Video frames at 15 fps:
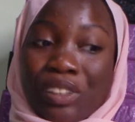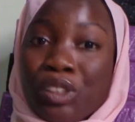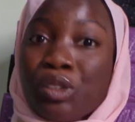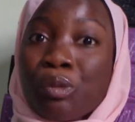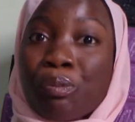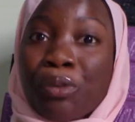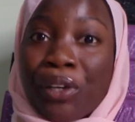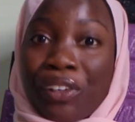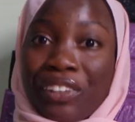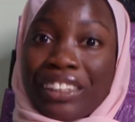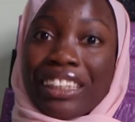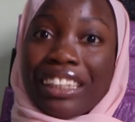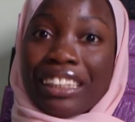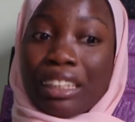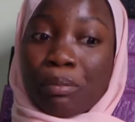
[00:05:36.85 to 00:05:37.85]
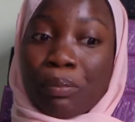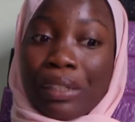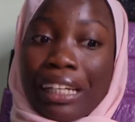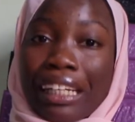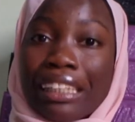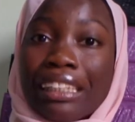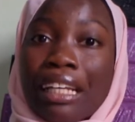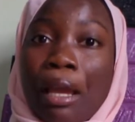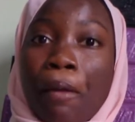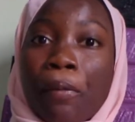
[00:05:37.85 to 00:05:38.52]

need to prioritize and plan.